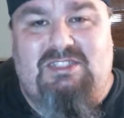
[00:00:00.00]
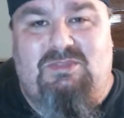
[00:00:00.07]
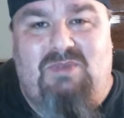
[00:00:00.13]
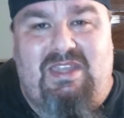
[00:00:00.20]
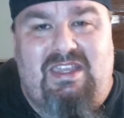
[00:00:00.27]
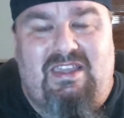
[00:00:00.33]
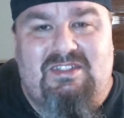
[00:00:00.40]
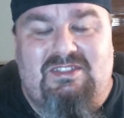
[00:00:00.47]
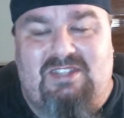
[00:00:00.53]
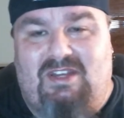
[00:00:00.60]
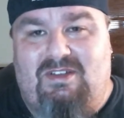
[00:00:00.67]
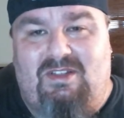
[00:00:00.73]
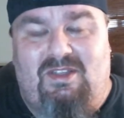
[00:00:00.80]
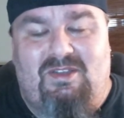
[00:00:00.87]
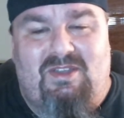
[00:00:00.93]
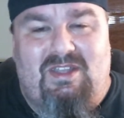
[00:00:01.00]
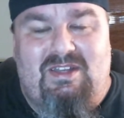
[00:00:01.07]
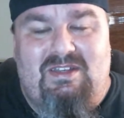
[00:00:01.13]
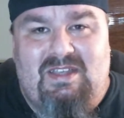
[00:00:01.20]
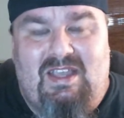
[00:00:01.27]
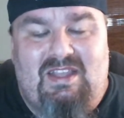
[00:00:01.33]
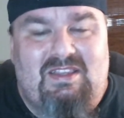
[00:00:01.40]
week, Sarah
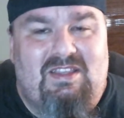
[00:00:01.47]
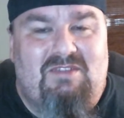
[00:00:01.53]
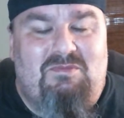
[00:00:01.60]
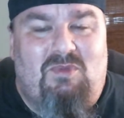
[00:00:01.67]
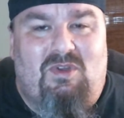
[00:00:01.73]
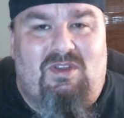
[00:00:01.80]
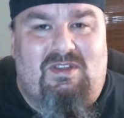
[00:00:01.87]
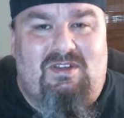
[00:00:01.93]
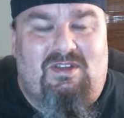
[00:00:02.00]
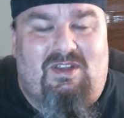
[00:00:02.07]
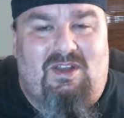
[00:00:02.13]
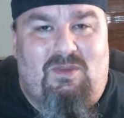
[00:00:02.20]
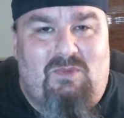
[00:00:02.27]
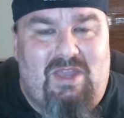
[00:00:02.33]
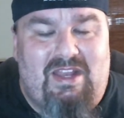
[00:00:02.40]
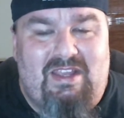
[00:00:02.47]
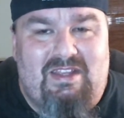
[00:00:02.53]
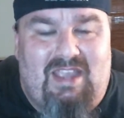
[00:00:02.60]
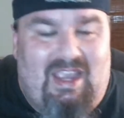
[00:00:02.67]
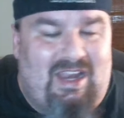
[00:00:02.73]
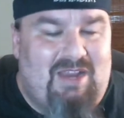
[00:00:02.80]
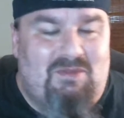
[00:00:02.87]
Logan and Liv Morgan are going to win it,
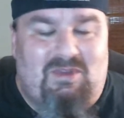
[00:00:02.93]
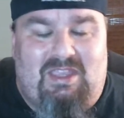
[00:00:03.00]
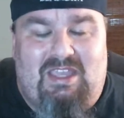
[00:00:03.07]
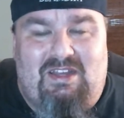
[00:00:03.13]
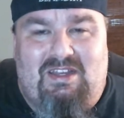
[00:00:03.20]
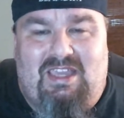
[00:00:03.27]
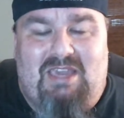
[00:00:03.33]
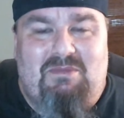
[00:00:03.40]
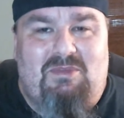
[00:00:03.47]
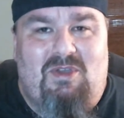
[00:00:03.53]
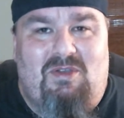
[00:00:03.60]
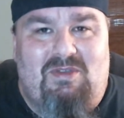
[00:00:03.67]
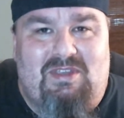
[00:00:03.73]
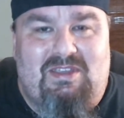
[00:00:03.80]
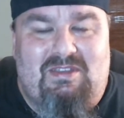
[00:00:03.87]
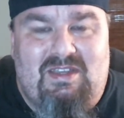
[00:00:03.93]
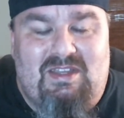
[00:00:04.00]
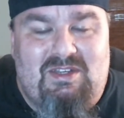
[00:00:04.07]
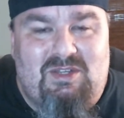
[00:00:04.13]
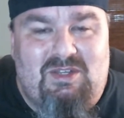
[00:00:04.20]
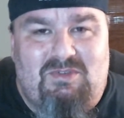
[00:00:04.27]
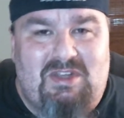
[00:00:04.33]
and then we're going to keep going
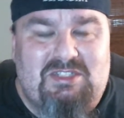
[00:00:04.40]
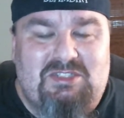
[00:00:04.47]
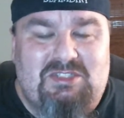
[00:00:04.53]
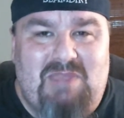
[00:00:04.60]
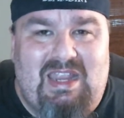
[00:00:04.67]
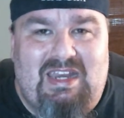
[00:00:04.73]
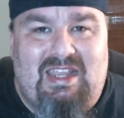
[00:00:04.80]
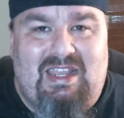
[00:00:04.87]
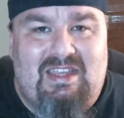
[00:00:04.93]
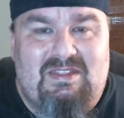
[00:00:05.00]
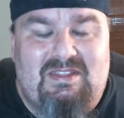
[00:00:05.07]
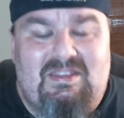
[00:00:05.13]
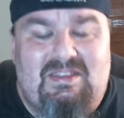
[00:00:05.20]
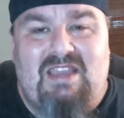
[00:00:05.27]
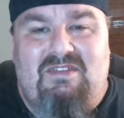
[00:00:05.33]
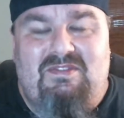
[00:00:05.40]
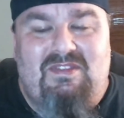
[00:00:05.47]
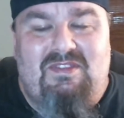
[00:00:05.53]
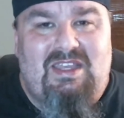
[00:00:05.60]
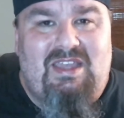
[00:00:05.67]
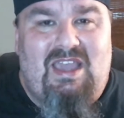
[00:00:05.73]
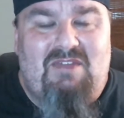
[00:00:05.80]
until WrestleMania.
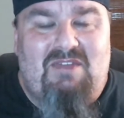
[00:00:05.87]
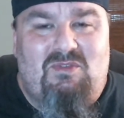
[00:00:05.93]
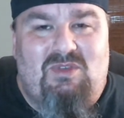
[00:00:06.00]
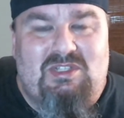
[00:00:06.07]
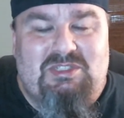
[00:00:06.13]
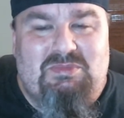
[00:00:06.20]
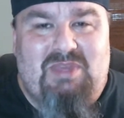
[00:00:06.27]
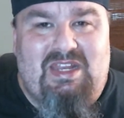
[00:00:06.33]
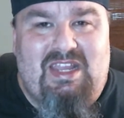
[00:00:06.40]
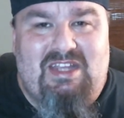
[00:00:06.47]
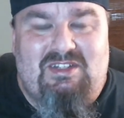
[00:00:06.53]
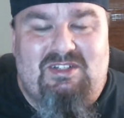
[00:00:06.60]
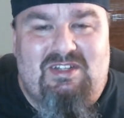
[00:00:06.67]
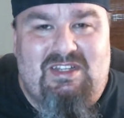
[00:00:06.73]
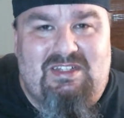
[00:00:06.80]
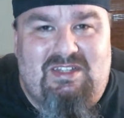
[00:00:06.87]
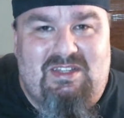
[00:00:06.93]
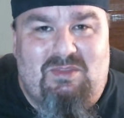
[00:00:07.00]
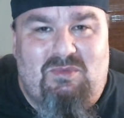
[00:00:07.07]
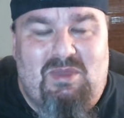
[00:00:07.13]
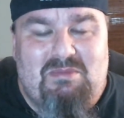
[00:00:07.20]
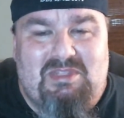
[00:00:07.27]
Thankfully, everyone's been entered into
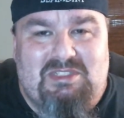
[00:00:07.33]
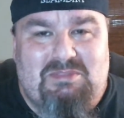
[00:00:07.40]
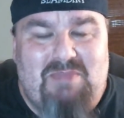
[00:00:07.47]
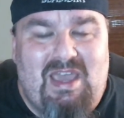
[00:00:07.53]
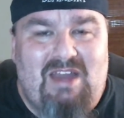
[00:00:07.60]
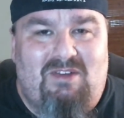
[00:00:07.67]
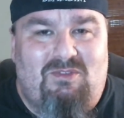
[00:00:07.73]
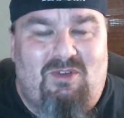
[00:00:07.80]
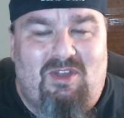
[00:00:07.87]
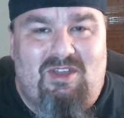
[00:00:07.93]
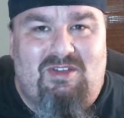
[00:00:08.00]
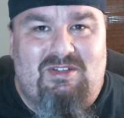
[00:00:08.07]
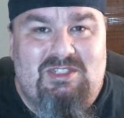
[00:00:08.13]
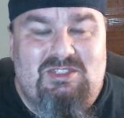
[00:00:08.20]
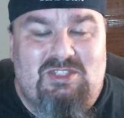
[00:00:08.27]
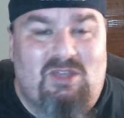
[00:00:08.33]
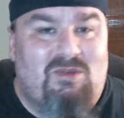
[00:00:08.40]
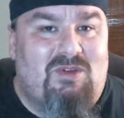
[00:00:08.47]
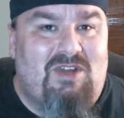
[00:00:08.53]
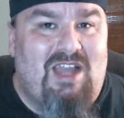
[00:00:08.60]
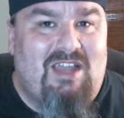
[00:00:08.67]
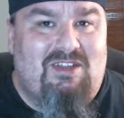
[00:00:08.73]
the Women's Battle Royal, so
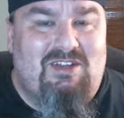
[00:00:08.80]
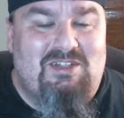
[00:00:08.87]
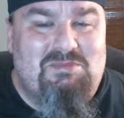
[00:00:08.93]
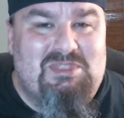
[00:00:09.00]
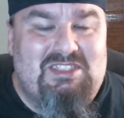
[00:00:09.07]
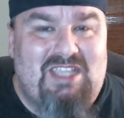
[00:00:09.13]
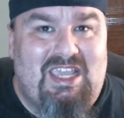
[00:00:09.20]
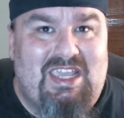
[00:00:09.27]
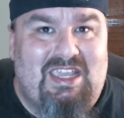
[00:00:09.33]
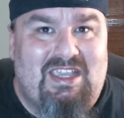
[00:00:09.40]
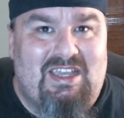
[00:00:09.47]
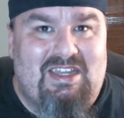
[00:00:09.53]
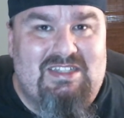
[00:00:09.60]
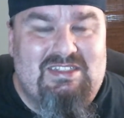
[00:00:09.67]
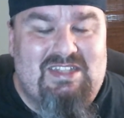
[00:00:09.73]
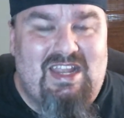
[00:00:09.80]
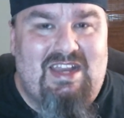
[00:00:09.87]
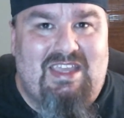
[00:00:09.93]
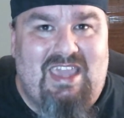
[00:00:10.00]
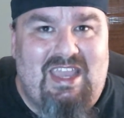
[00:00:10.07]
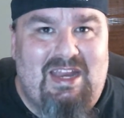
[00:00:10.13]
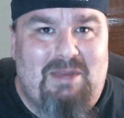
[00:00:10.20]
we're not going to be seeing a
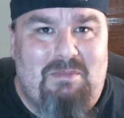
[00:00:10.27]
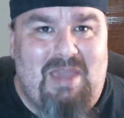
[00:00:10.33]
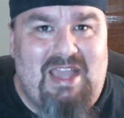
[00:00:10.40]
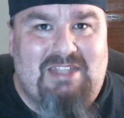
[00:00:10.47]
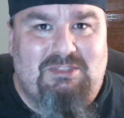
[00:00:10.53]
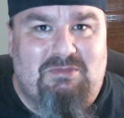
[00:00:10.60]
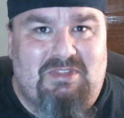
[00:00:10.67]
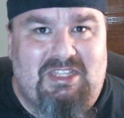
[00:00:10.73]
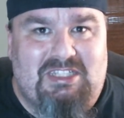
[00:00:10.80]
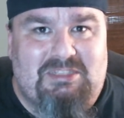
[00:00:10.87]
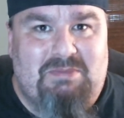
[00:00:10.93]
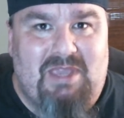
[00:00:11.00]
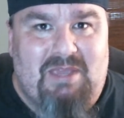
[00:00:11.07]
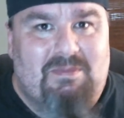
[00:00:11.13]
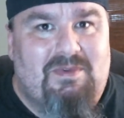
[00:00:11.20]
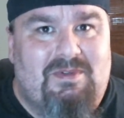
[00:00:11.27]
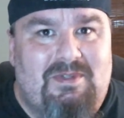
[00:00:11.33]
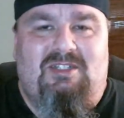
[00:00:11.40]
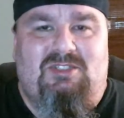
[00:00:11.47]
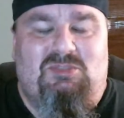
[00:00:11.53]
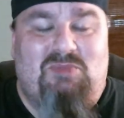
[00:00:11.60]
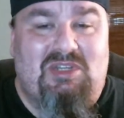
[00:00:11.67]
dedicated match with these people.
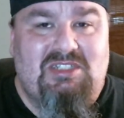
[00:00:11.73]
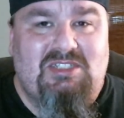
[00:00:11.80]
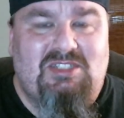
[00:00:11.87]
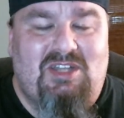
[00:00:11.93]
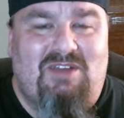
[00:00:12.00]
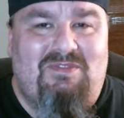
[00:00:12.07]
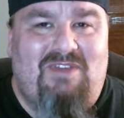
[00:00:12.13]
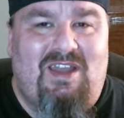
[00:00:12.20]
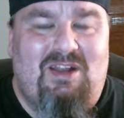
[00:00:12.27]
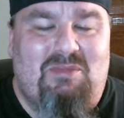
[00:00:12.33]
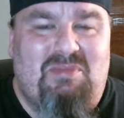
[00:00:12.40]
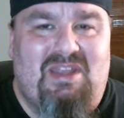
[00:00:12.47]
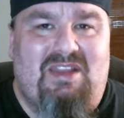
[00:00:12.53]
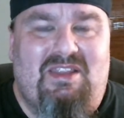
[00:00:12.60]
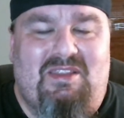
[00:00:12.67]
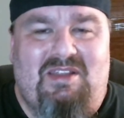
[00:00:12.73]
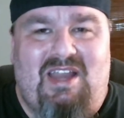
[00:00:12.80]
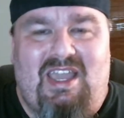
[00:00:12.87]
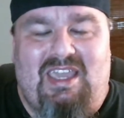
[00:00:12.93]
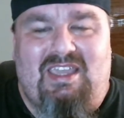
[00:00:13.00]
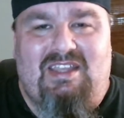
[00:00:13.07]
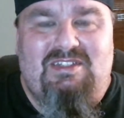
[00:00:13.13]
Which brings us to the final bit of the
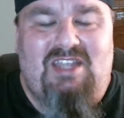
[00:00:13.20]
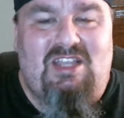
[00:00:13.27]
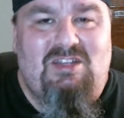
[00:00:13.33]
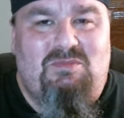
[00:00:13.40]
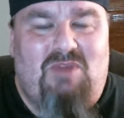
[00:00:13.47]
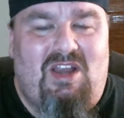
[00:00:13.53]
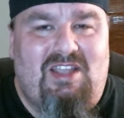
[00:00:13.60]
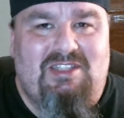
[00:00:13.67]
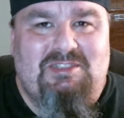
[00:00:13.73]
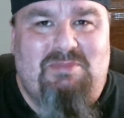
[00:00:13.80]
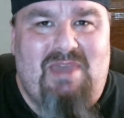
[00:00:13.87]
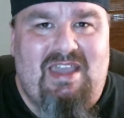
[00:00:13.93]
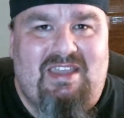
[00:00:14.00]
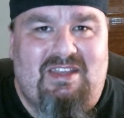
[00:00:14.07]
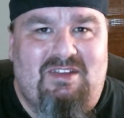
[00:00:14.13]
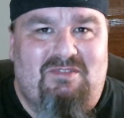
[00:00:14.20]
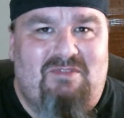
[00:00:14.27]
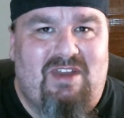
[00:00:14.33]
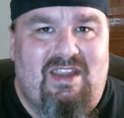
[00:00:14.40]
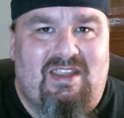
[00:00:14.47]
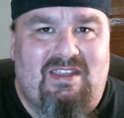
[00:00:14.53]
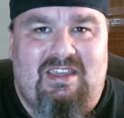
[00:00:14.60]
night. Daniel Bryan's back in the
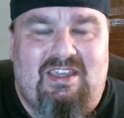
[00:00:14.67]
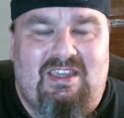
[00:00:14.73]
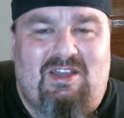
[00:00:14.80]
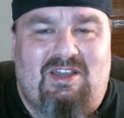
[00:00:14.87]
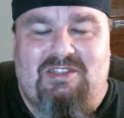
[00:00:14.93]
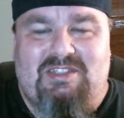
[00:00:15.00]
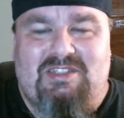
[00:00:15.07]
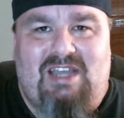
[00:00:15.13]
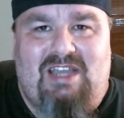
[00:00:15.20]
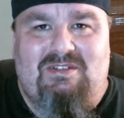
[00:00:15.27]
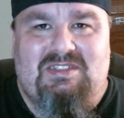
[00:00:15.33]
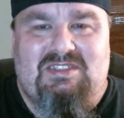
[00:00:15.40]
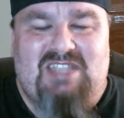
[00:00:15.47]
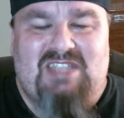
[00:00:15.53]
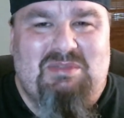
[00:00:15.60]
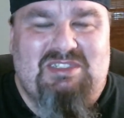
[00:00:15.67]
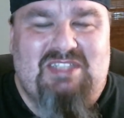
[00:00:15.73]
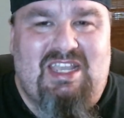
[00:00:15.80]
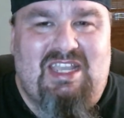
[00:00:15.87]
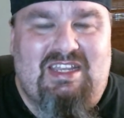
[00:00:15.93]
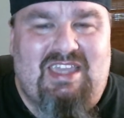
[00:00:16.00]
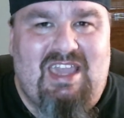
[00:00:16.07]
ring. He calls out Sami
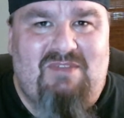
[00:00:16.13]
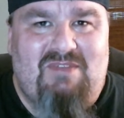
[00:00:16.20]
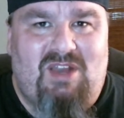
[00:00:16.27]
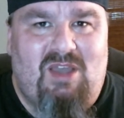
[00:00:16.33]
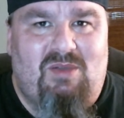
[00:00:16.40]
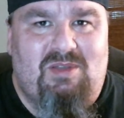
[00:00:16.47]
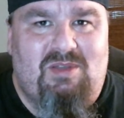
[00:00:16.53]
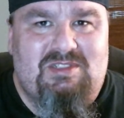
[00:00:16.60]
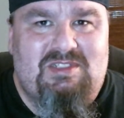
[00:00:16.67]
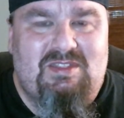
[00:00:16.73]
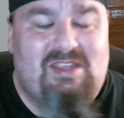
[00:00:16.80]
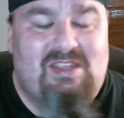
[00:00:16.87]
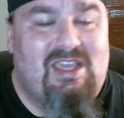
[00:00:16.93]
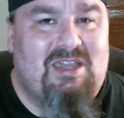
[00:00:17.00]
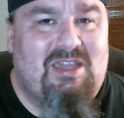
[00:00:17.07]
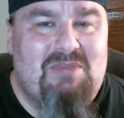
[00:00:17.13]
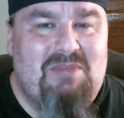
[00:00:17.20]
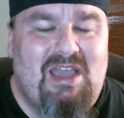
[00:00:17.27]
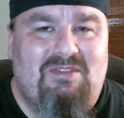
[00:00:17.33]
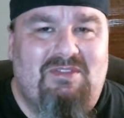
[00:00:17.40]
Zayn and Kevin Owens. They come out.